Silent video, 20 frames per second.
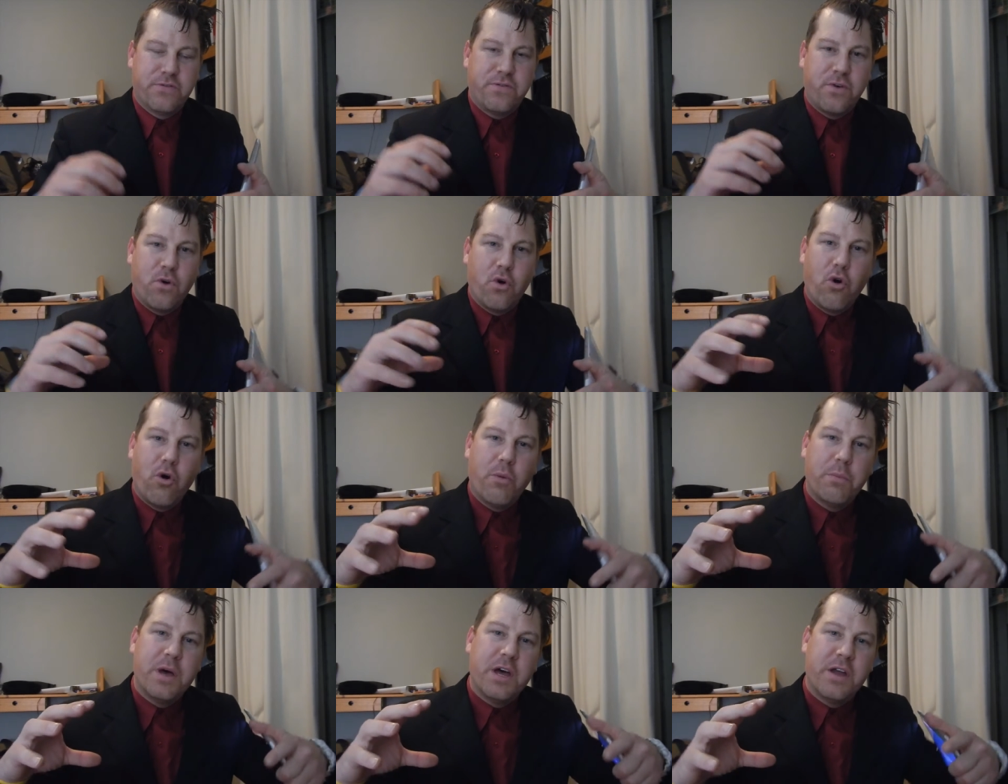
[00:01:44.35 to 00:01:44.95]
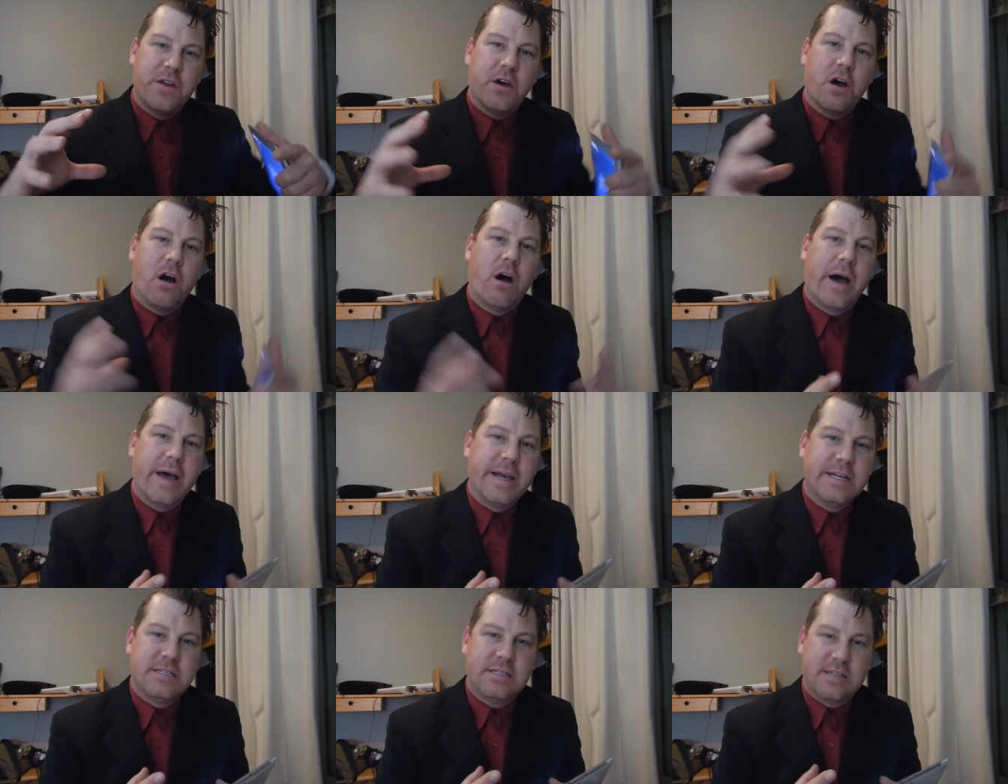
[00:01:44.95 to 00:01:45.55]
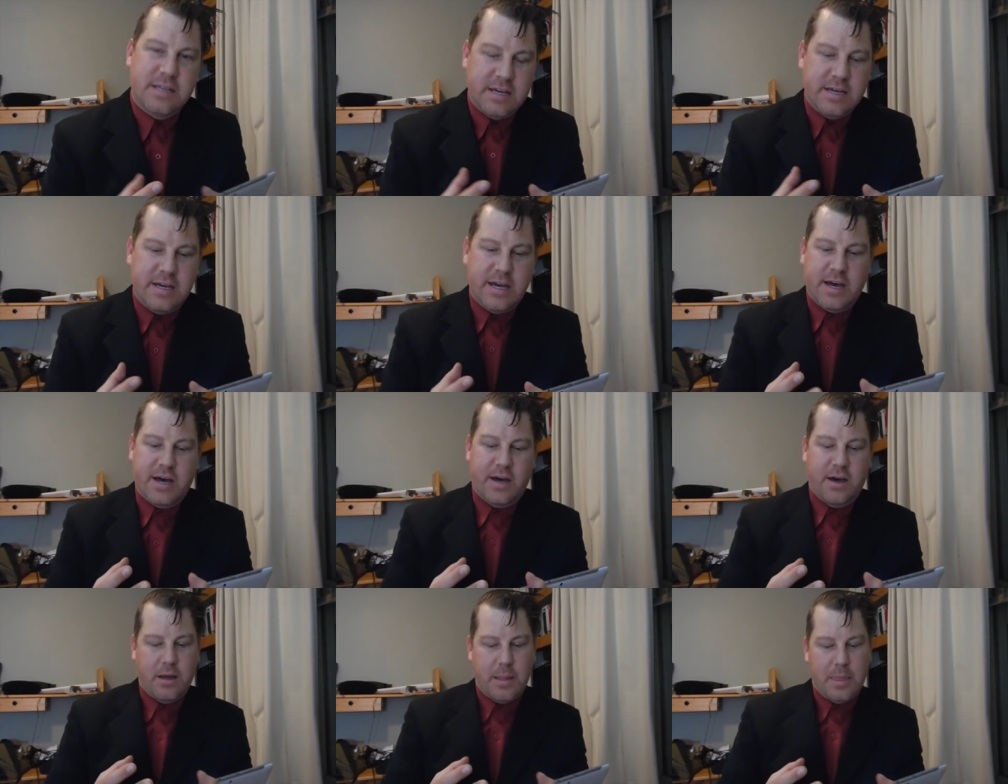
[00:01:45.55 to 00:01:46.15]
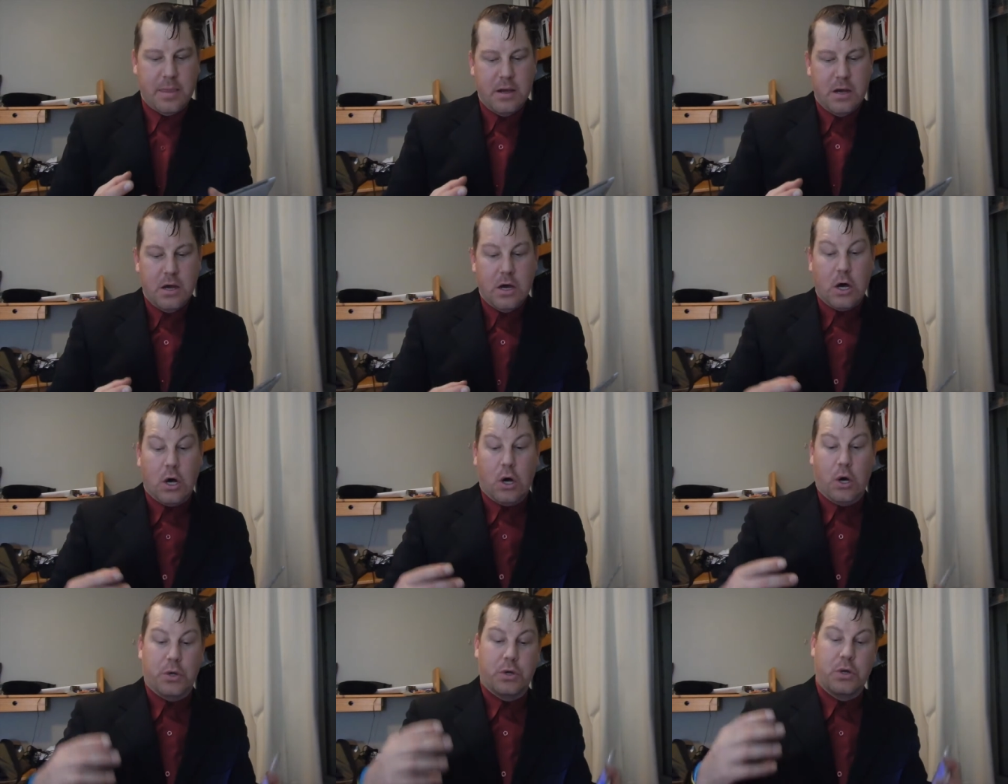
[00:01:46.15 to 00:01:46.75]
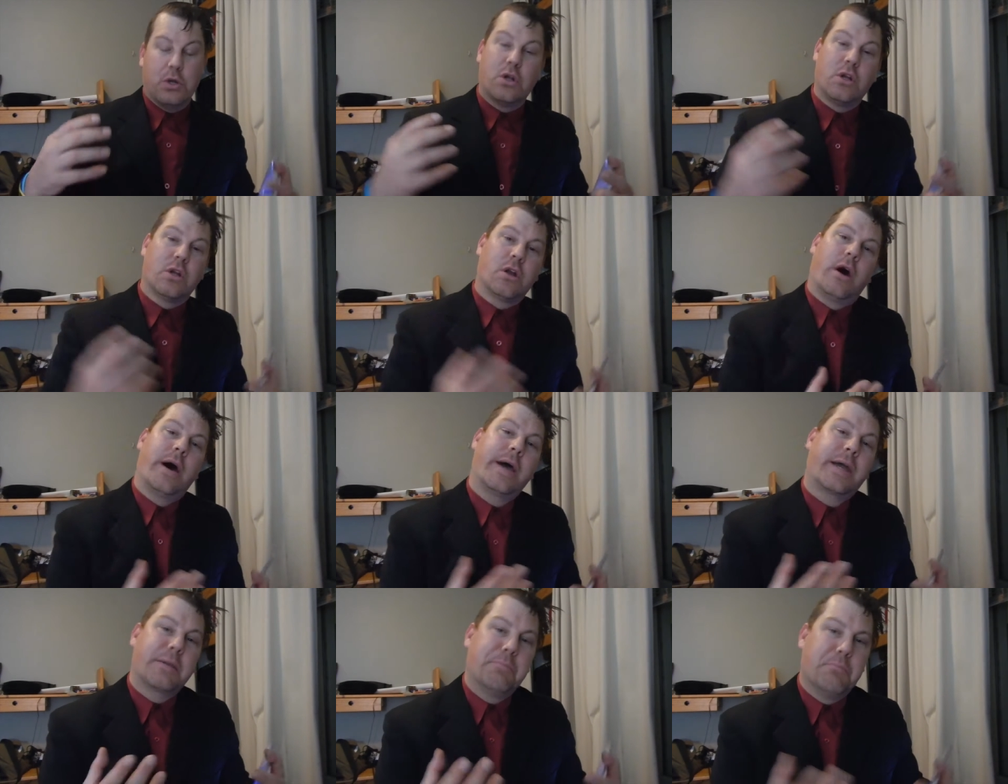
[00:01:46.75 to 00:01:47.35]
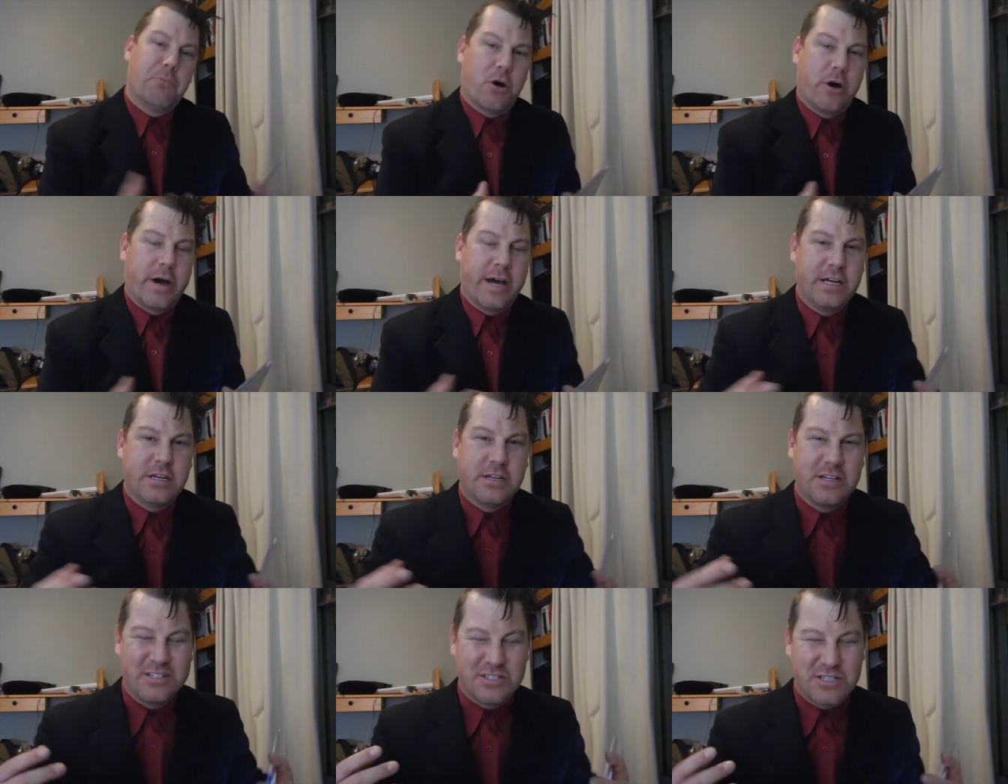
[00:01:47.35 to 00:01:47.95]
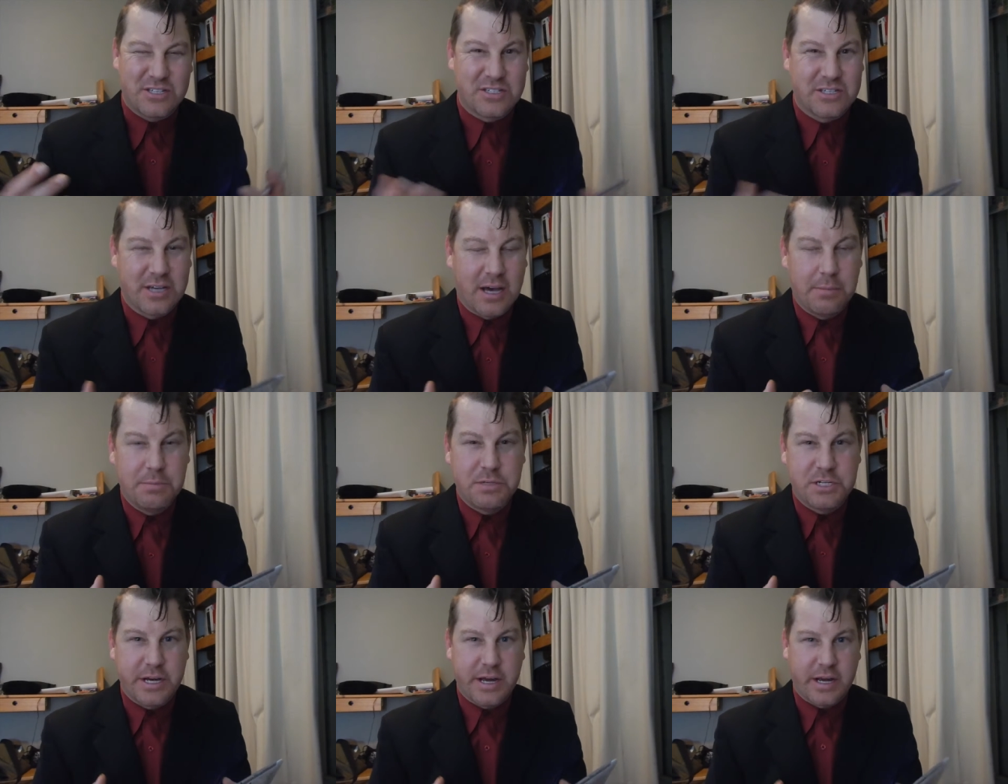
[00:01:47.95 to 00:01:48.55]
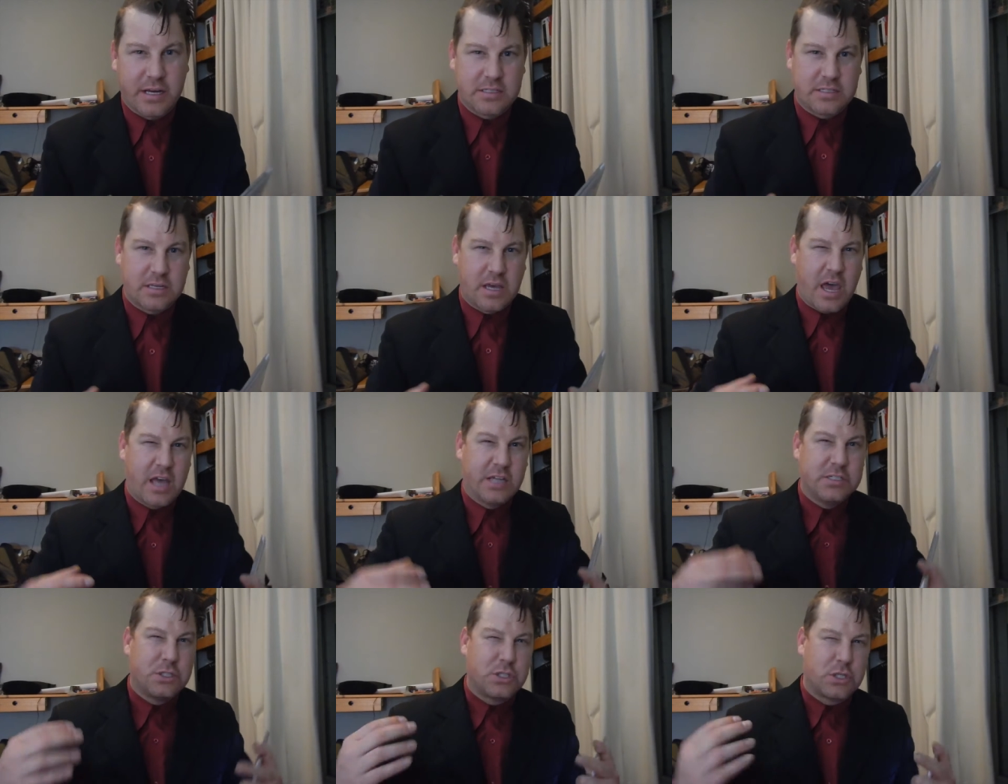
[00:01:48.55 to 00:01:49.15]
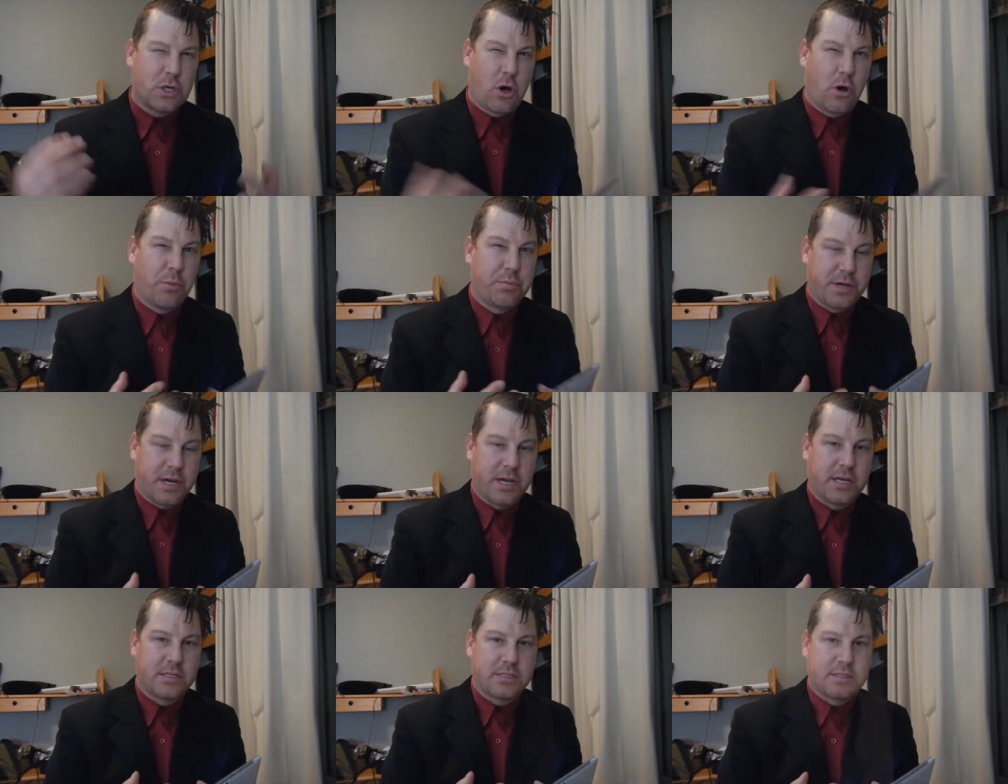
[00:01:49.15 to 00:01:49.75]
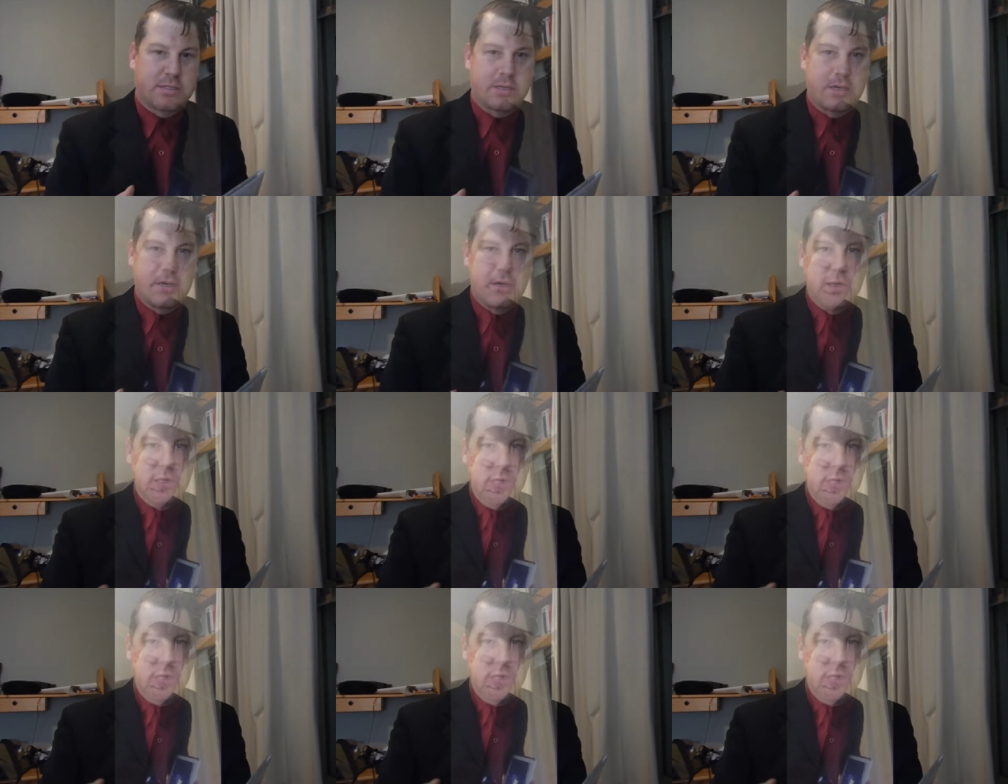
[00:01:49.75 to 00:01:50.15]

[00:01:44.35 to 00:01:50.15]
form an idea on like-minded subjects and topics.